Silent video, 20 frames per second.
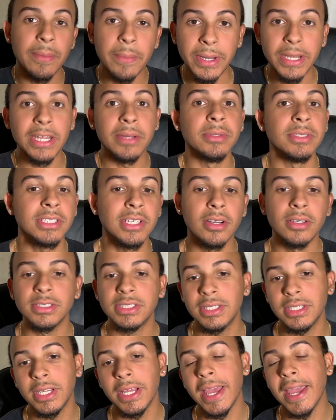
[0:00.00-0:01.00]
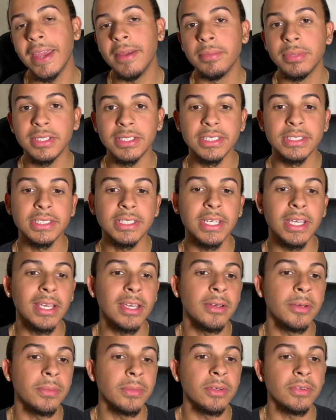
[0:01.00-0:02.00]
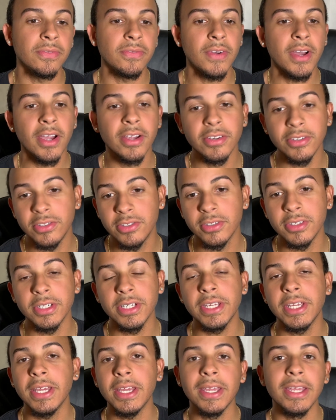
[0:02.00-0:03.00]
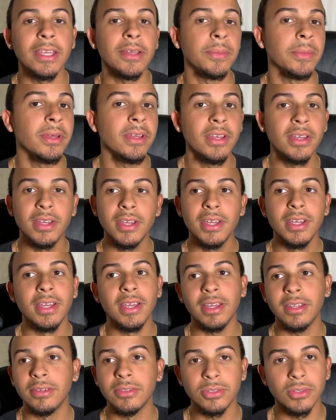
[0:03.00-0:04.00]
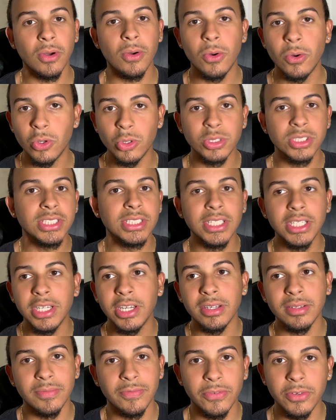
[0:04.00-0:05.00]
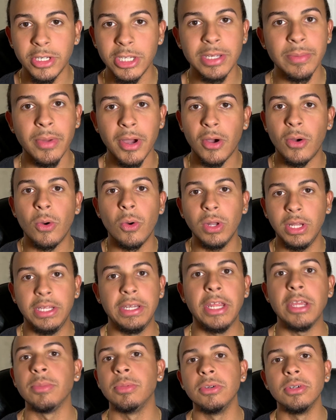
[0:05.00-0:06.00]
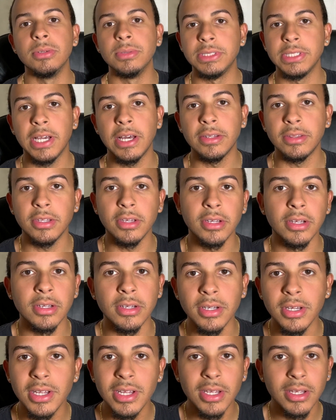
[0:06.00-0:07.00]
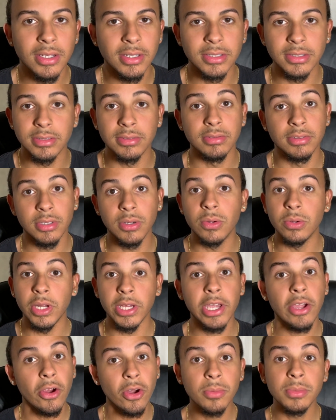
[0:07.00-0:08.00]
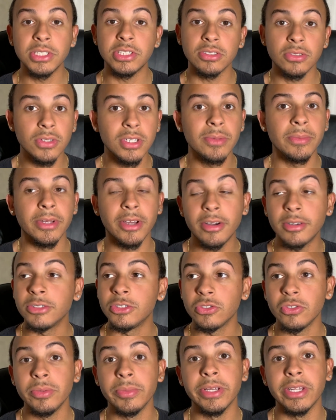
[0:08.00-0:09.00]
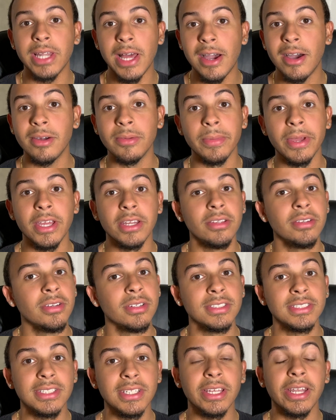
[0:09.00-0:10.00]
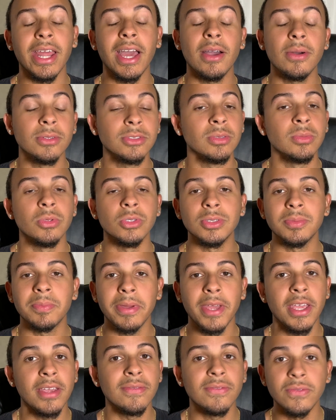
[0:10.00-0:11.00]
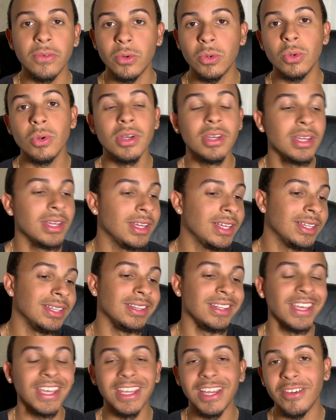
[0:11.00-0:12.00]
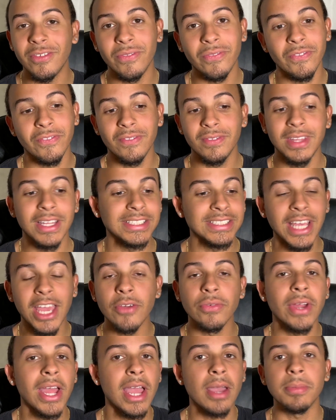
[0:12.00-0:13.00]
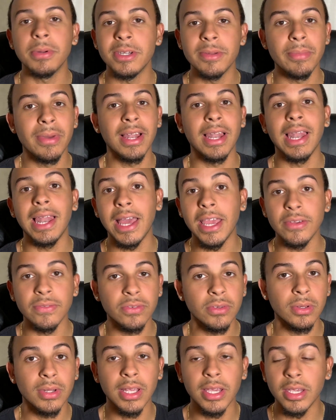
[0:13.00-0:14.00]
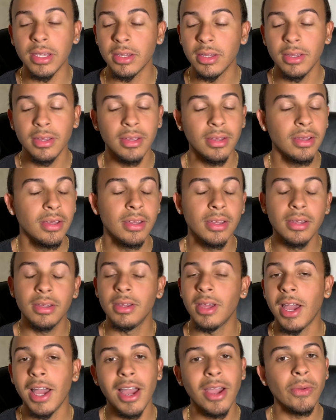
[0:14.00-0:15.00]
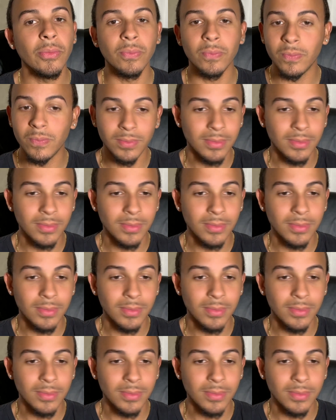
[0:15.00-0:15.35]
at my neighbor's house, and the ambulance came, and the fire truck came, and it was a whole scene. Freaking my whole like neighborhood was out there, because yo, they heard me screaming. I was screaming loud, man. You understand? That was the most painful thing that's ever happened in my life, yo. Like, I